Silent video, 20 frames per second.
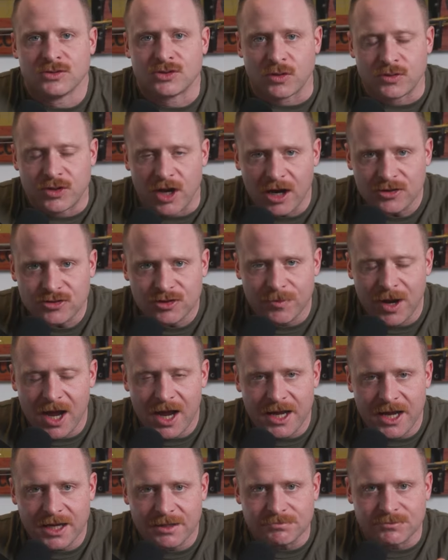So Dr.
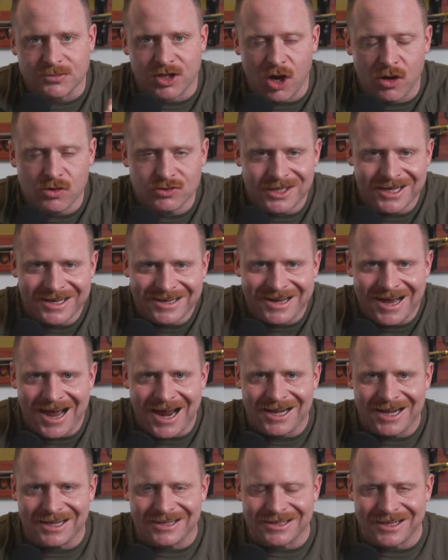Mike goes in and
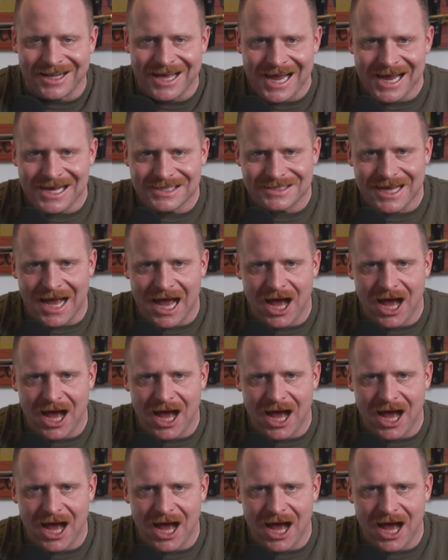kind of lays